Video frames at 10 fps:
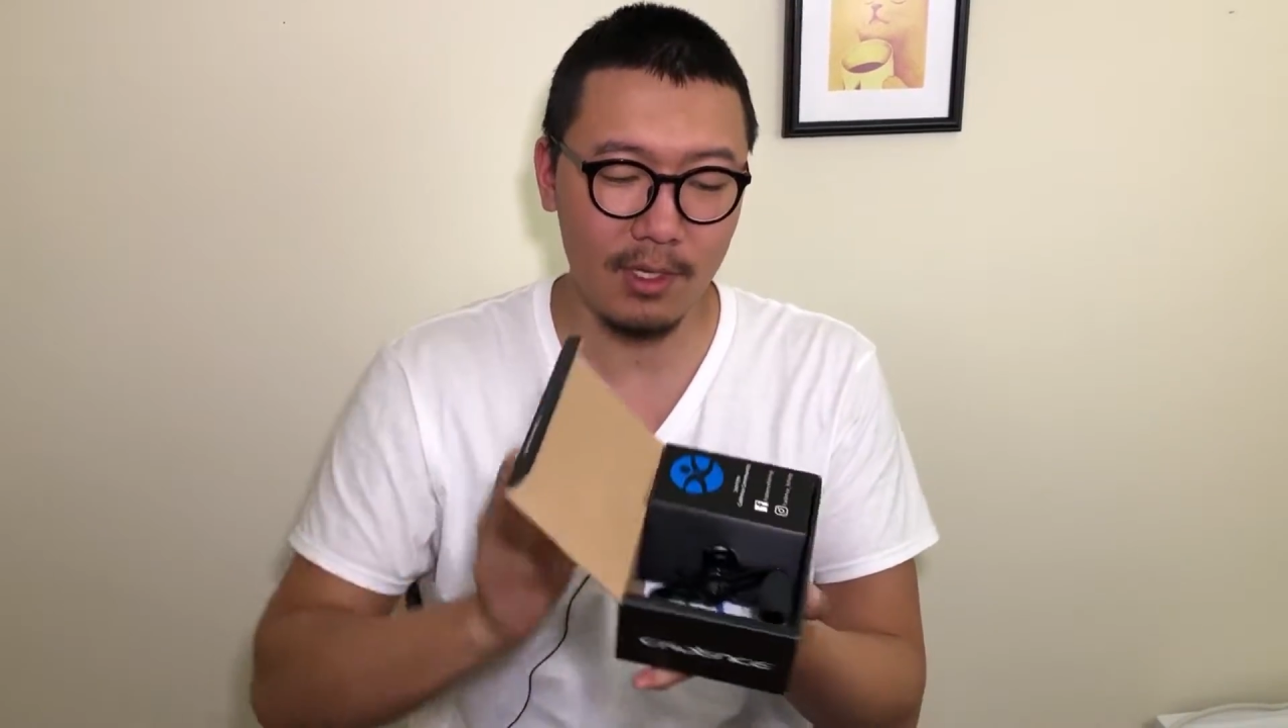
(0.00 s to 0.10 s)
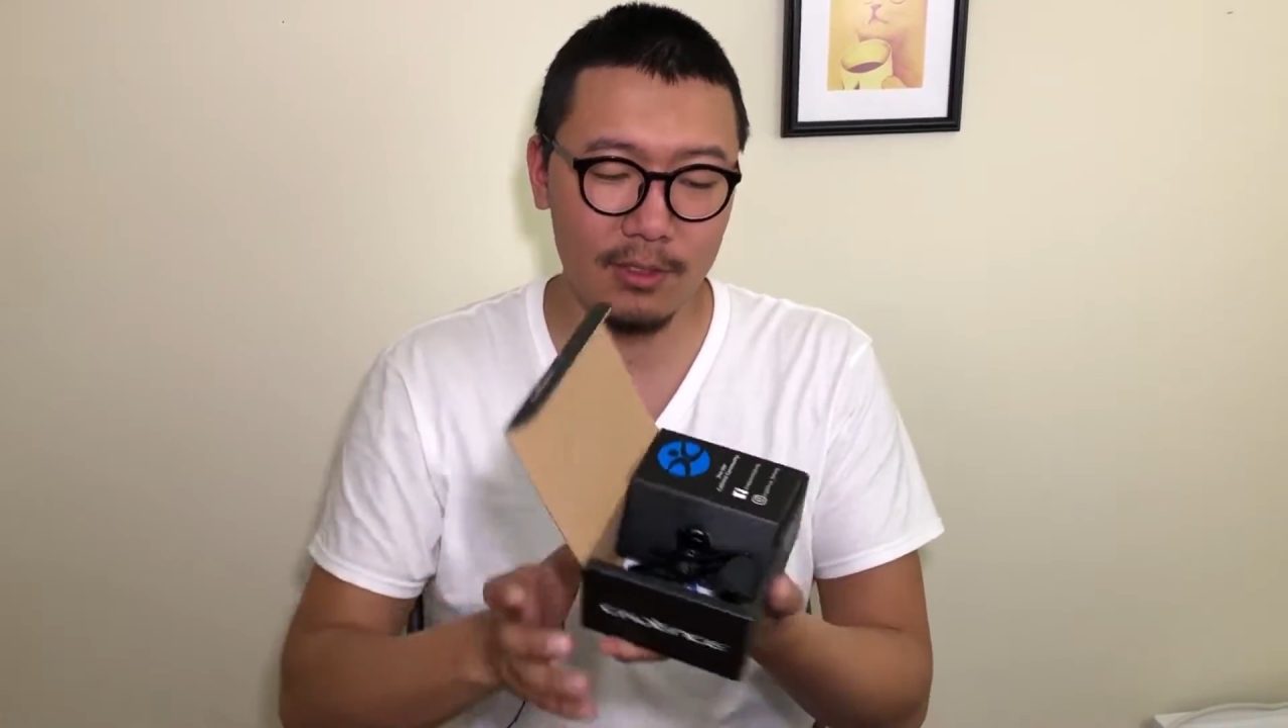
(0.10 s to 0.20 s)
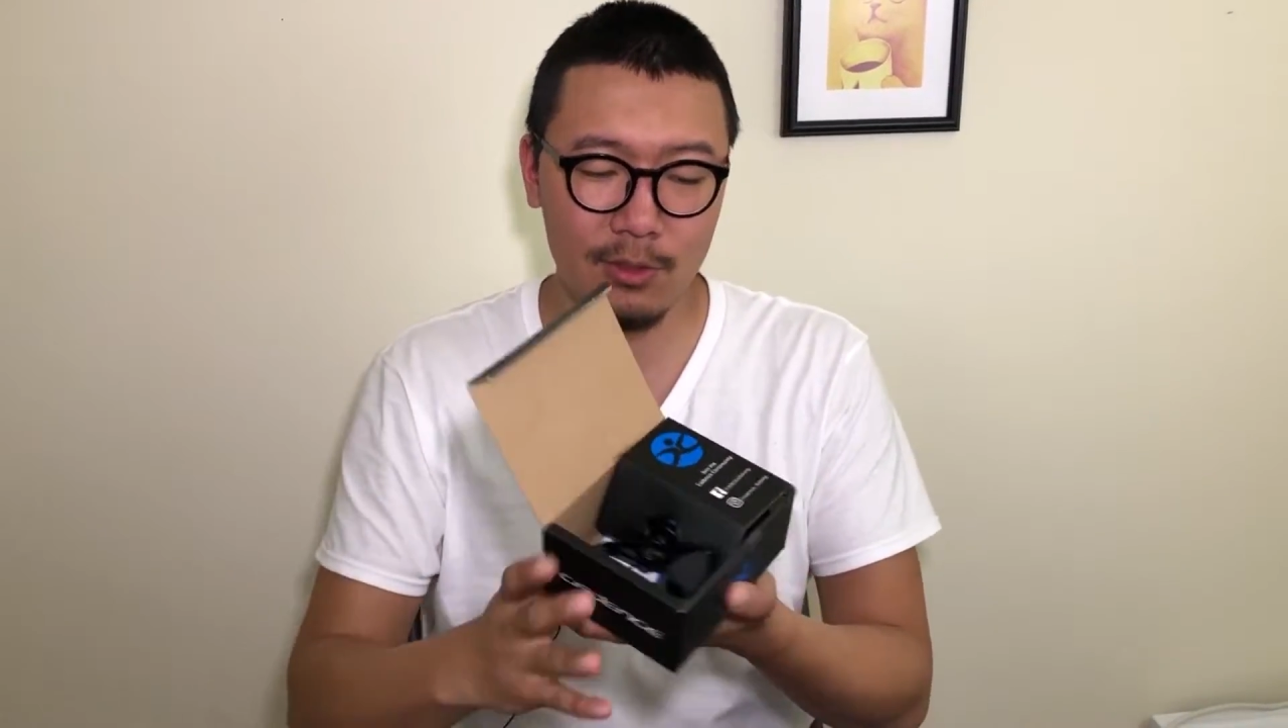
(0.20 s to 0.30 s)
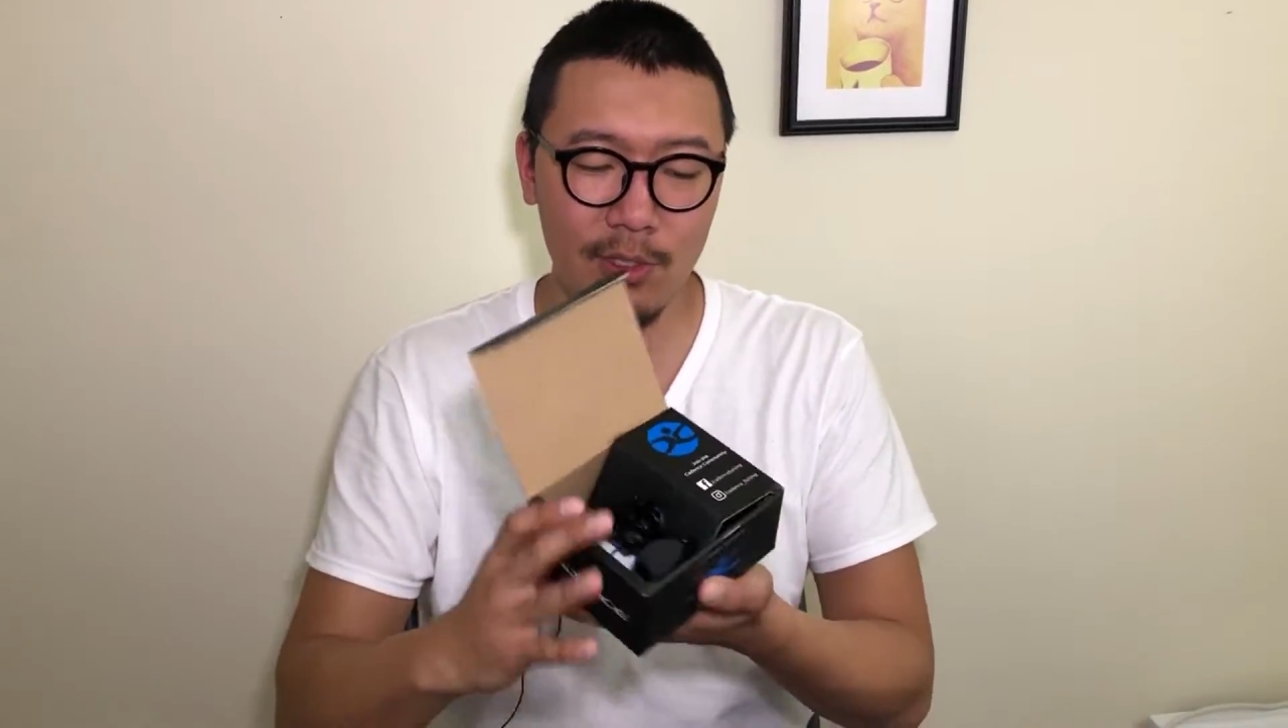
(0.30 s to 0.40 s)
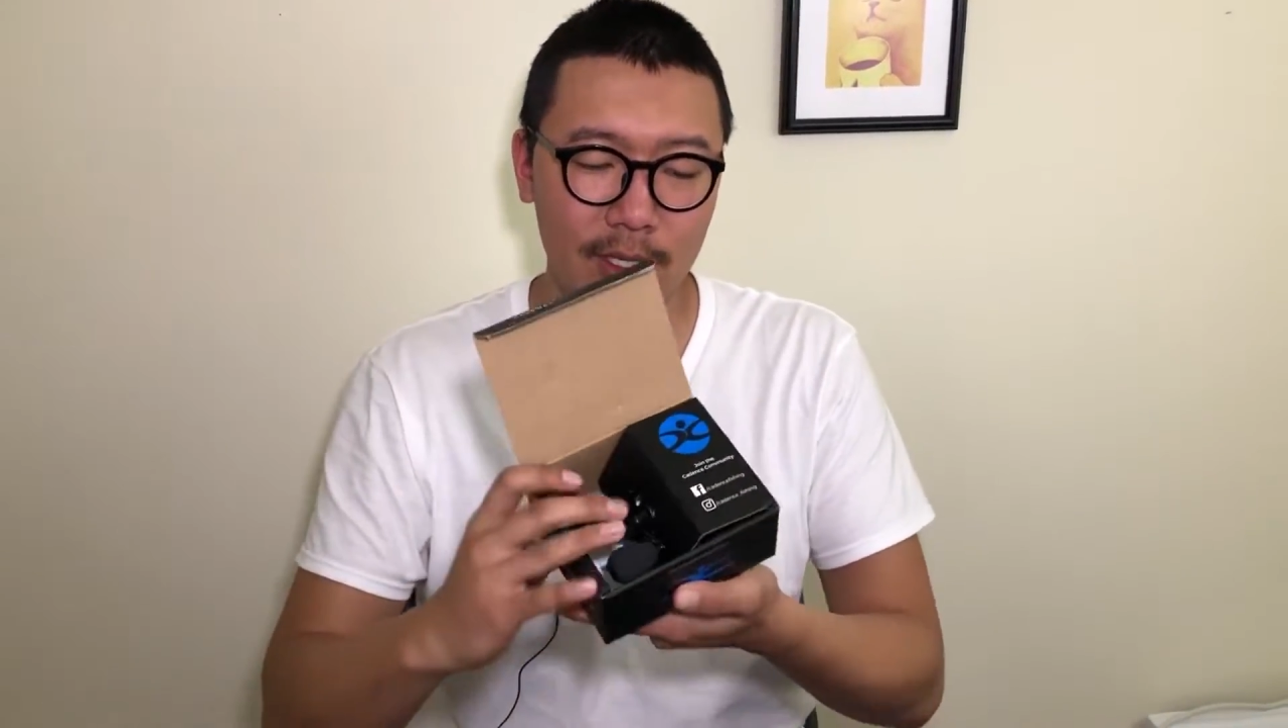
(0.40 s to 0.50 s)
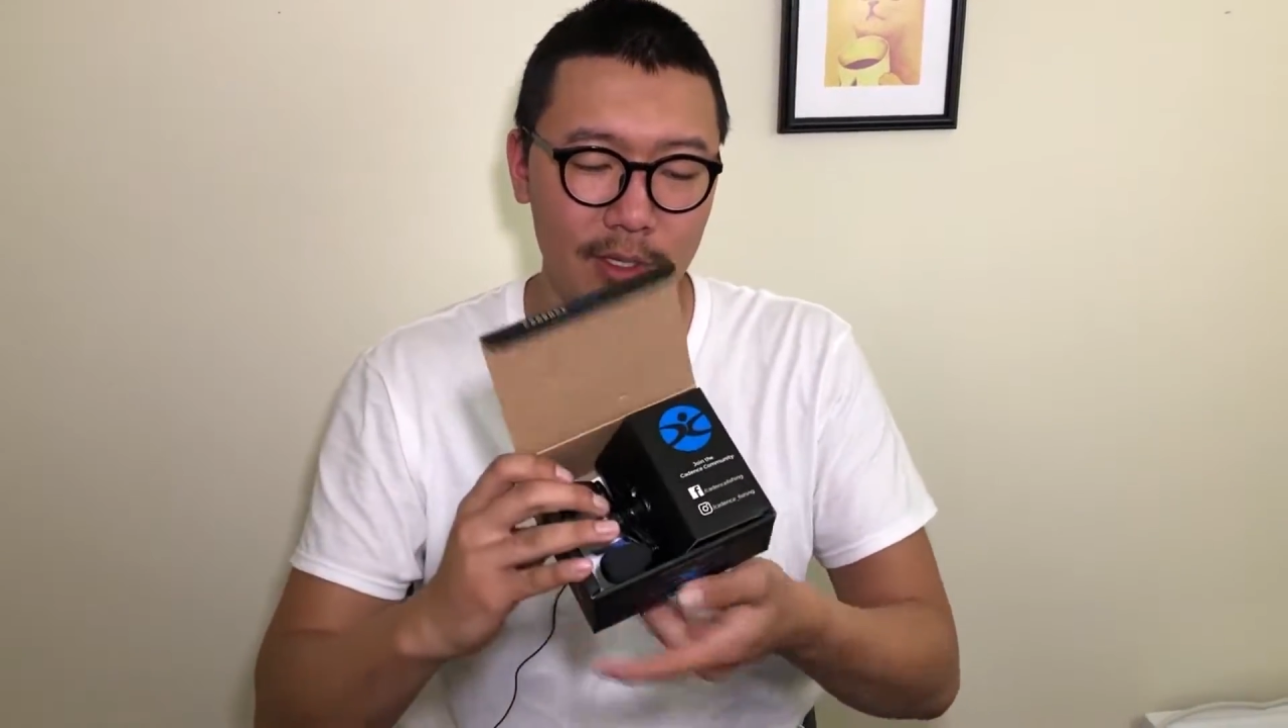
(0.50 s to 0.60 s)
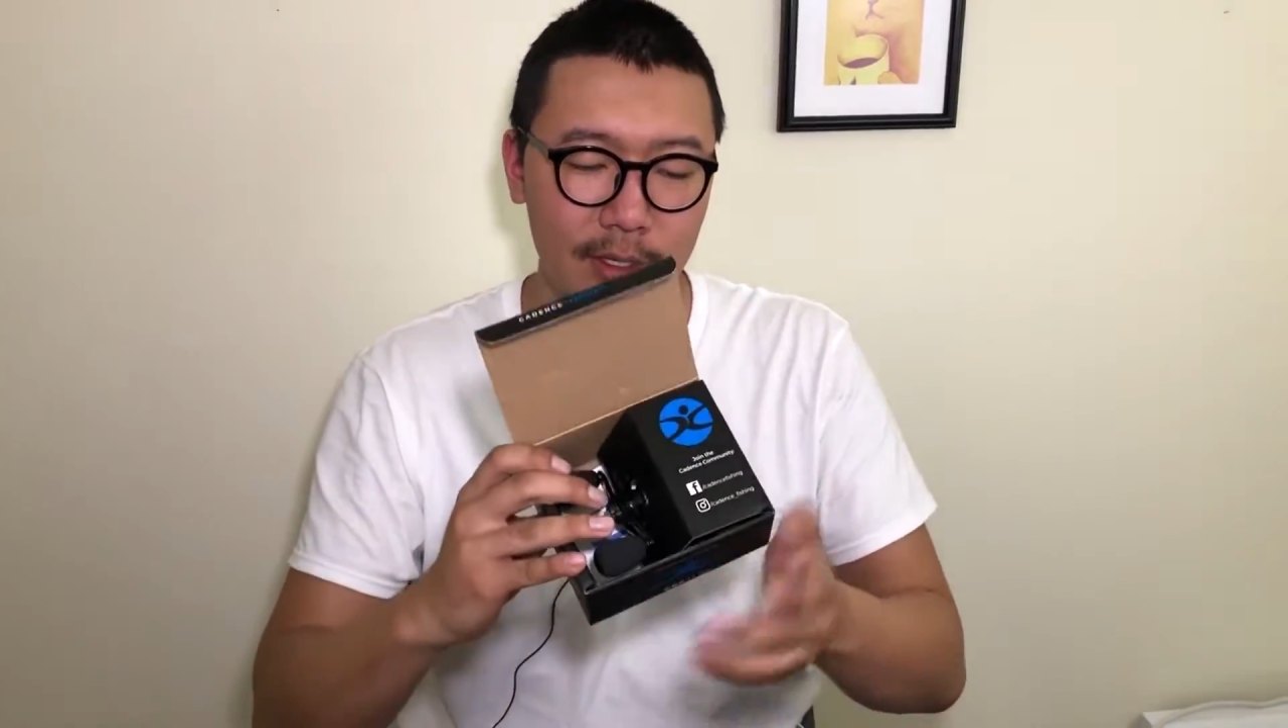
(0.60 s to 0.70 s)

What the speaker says: so it